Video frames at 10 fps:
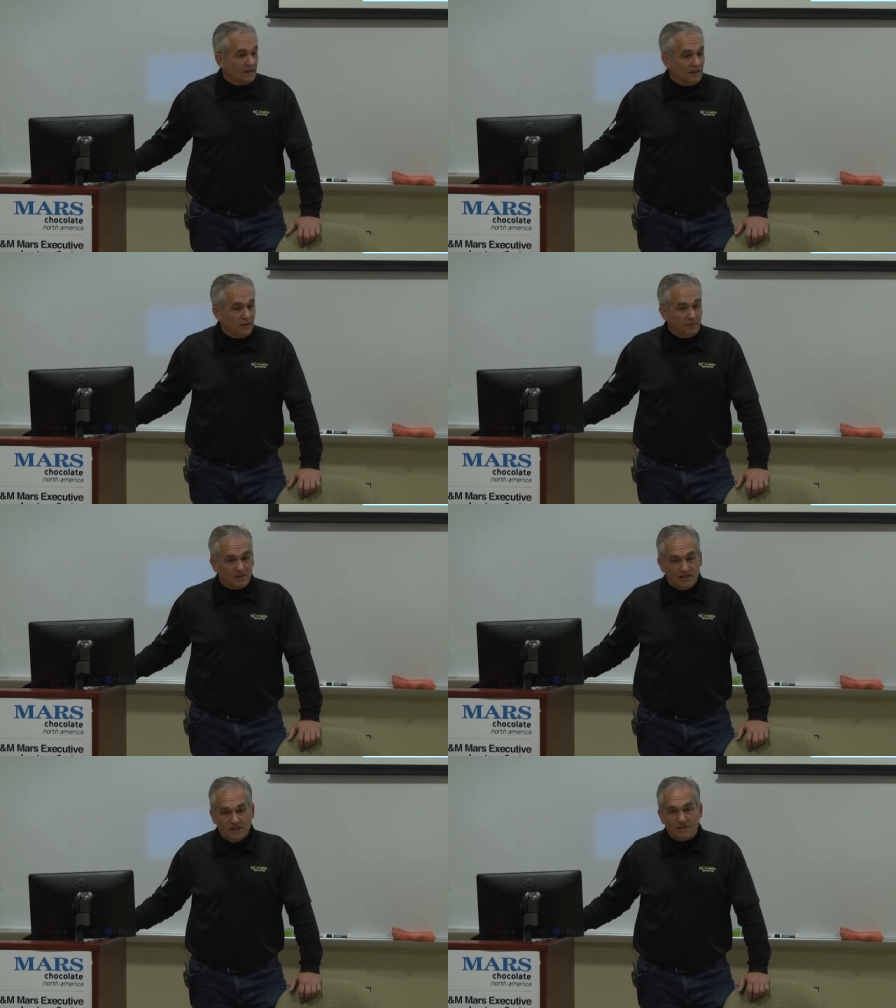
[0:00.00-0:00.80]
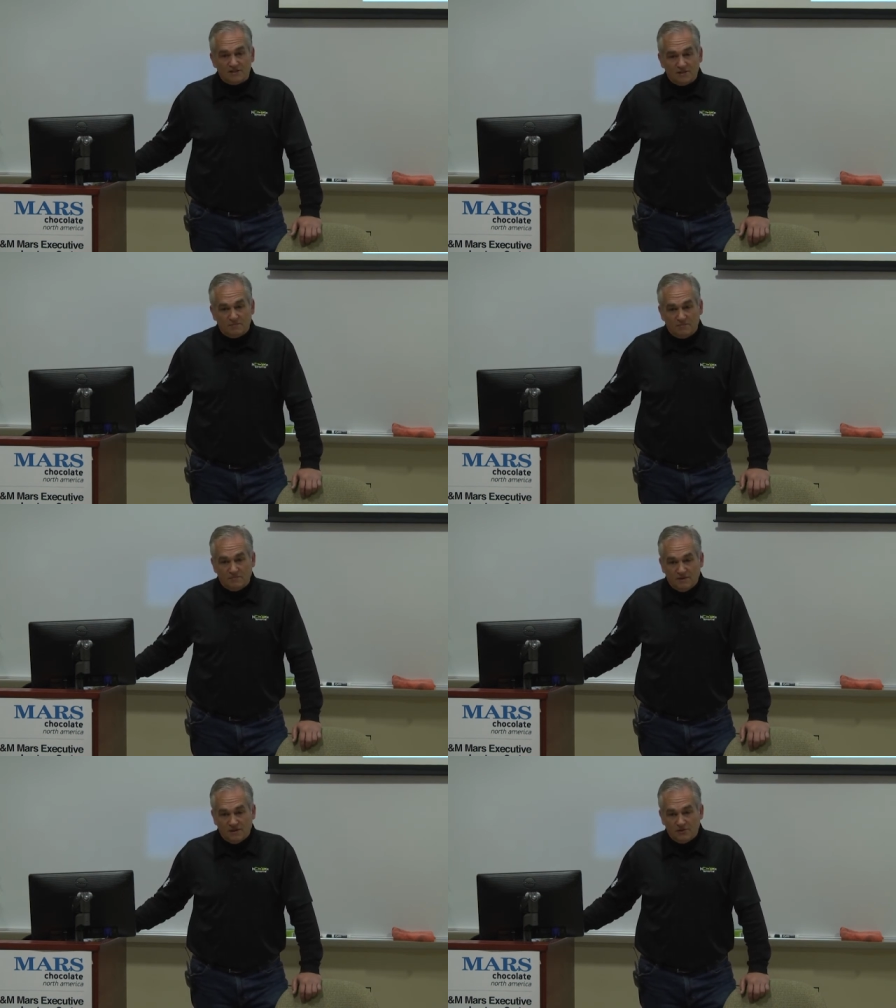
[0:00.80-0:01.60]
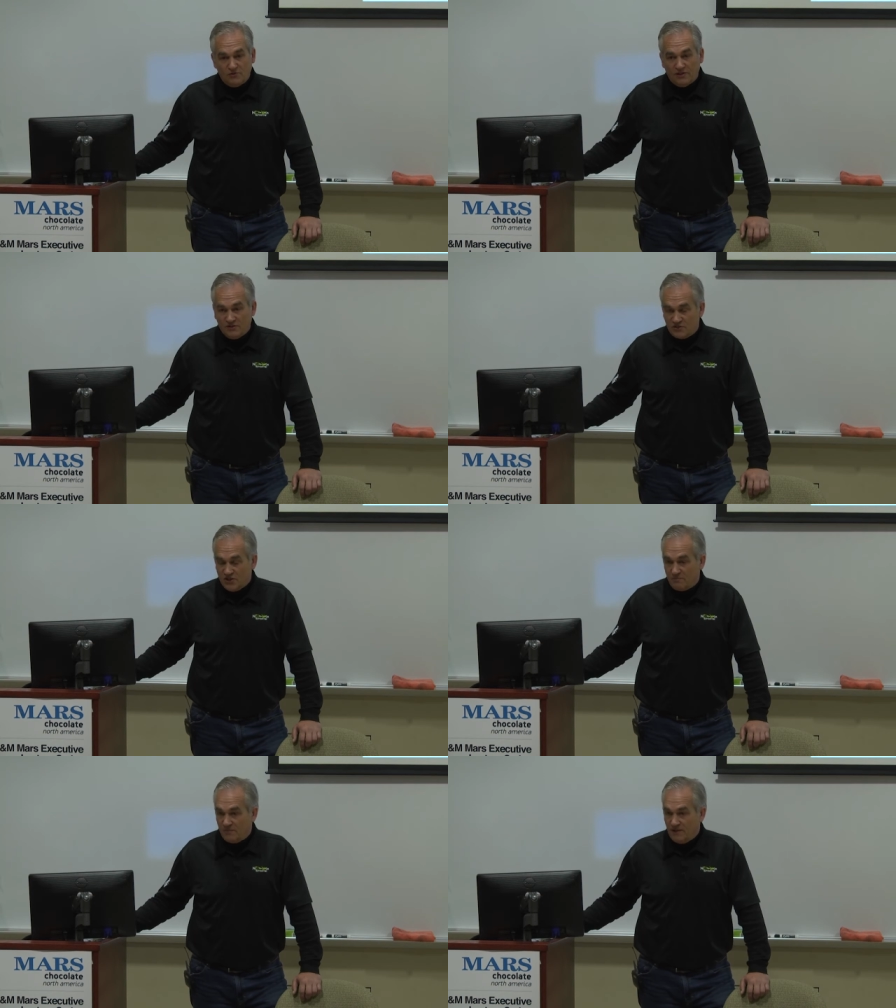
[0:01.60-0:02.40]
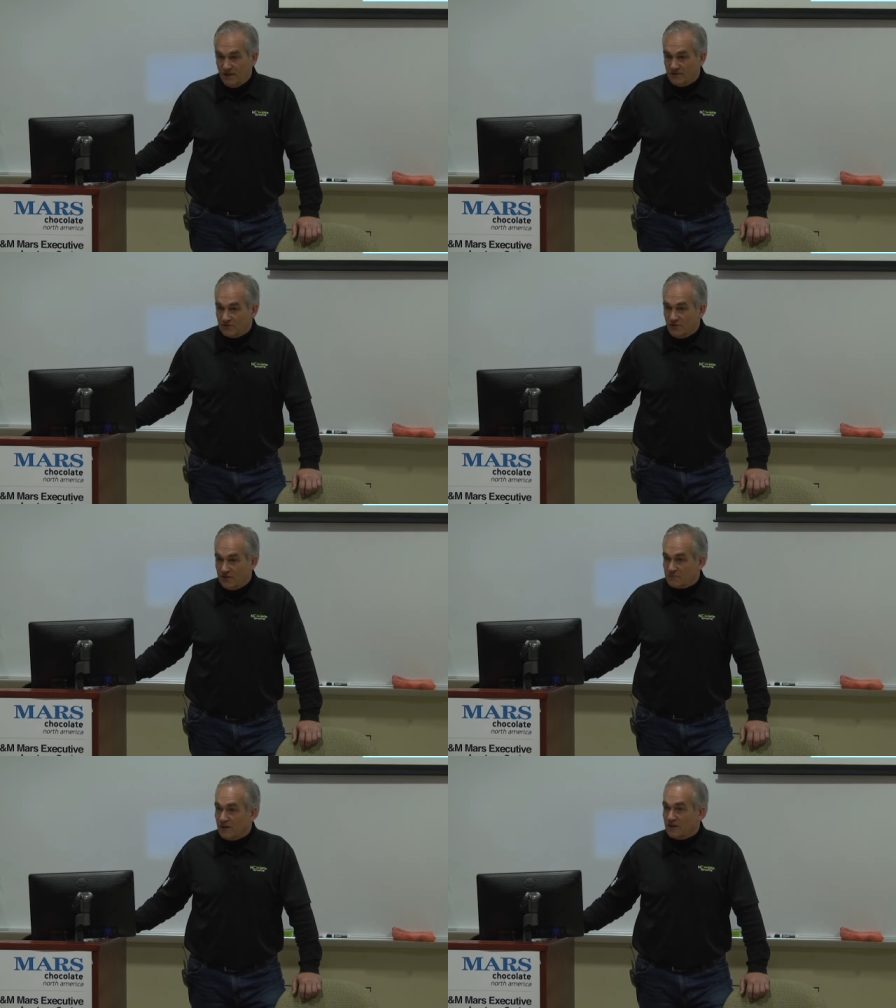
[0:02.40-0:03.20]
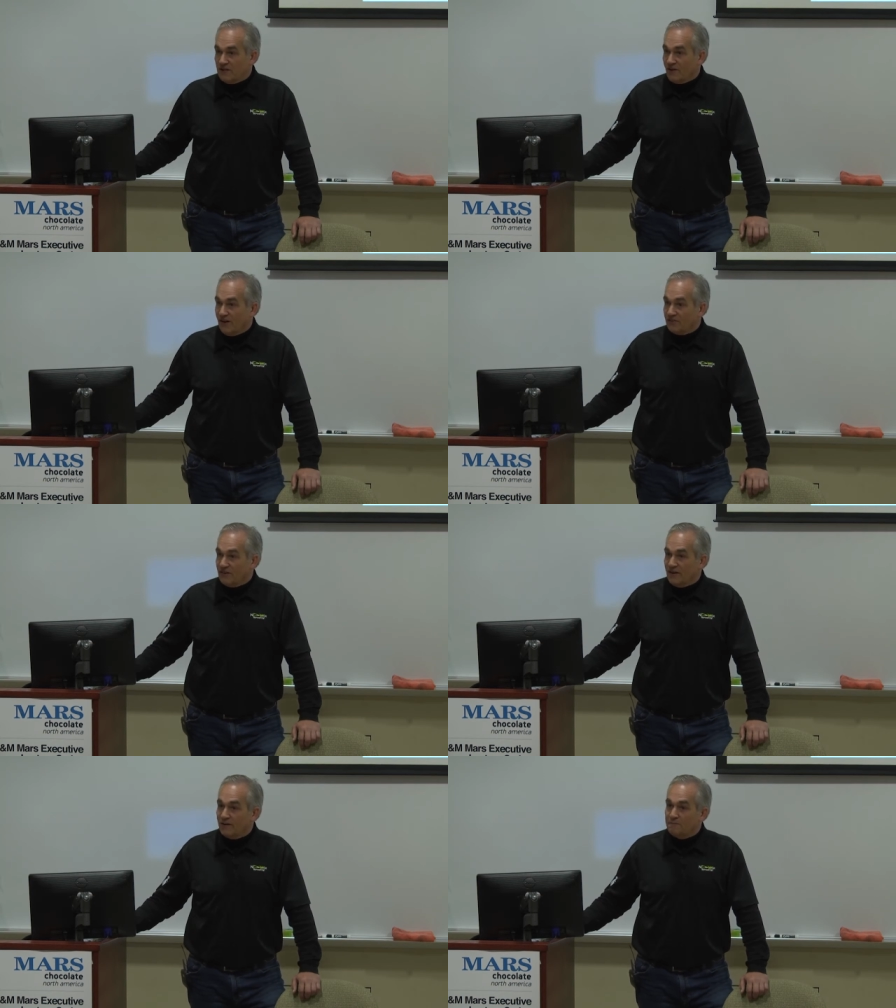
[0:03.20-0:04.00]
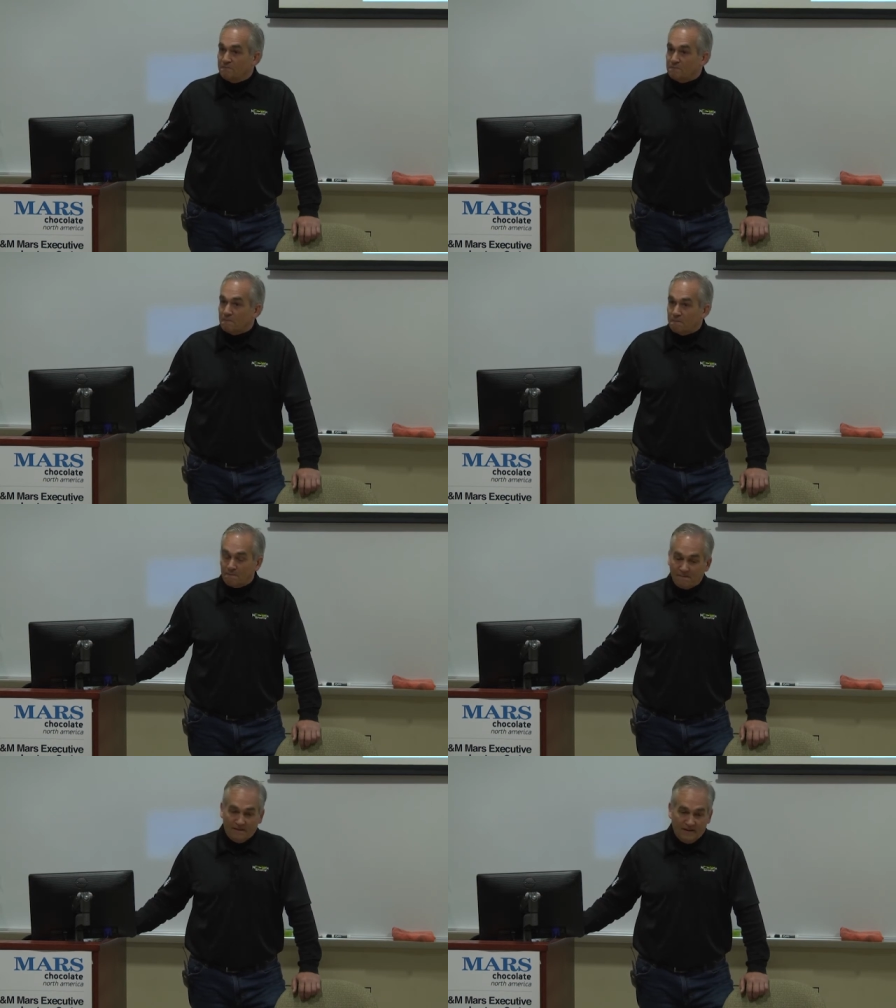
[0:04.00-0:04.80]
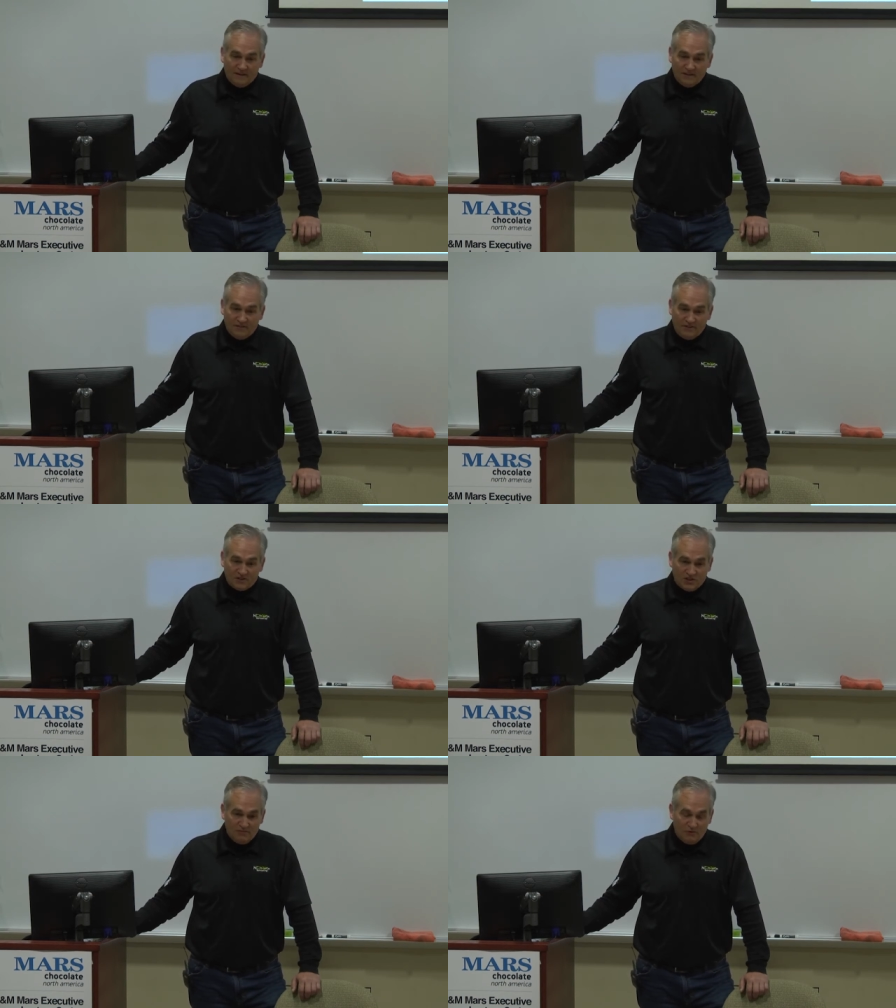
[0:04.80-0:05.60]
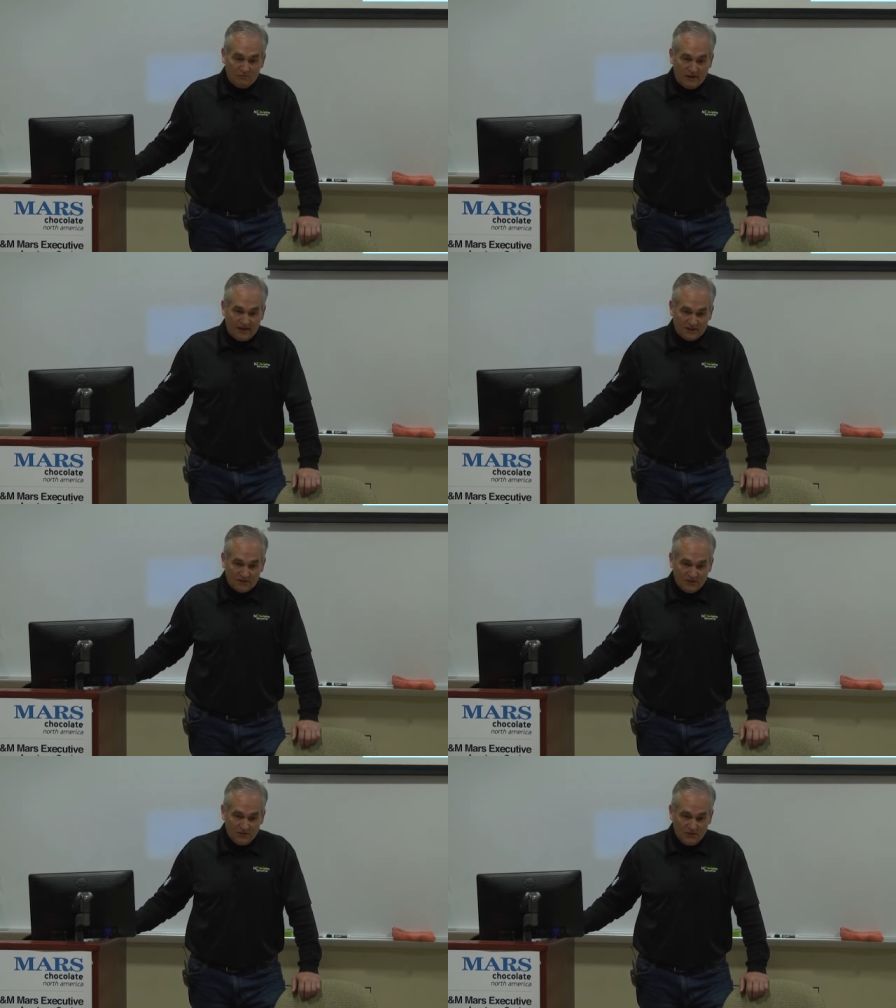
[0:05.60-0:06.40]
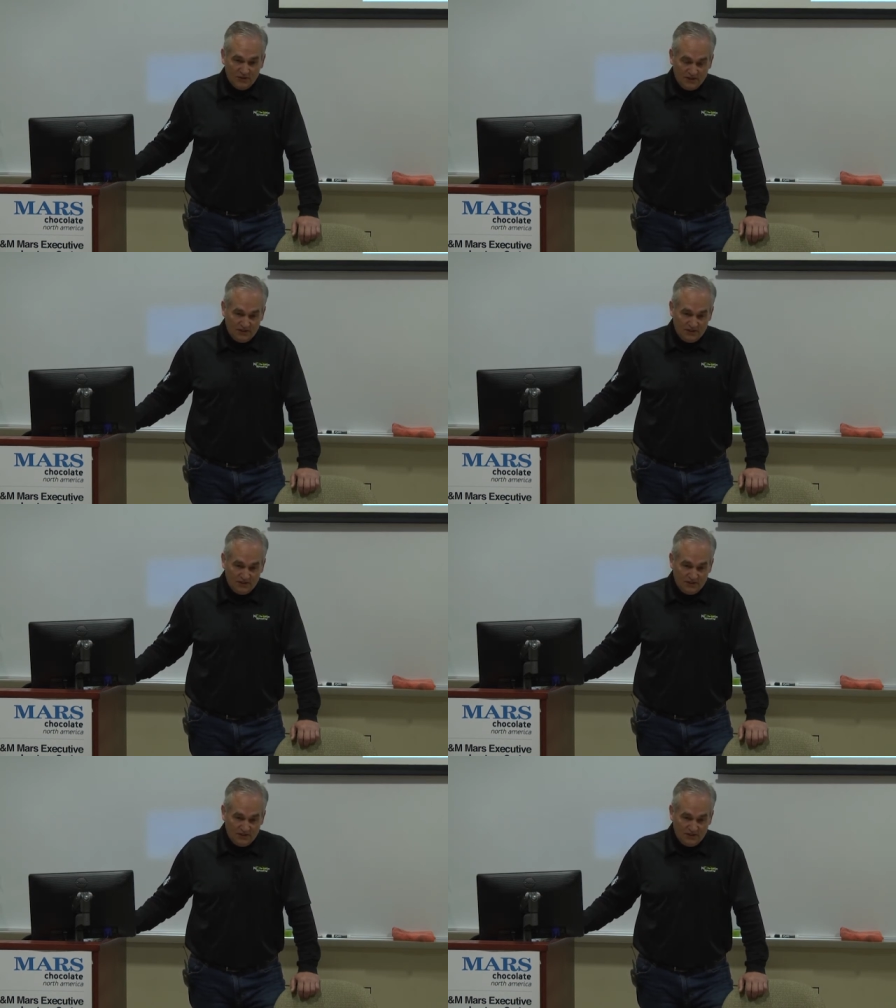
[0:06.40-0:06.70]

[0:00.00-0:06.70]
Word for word: but they needed some new leadership, and so I spent a year out there and uh, eventually moved back to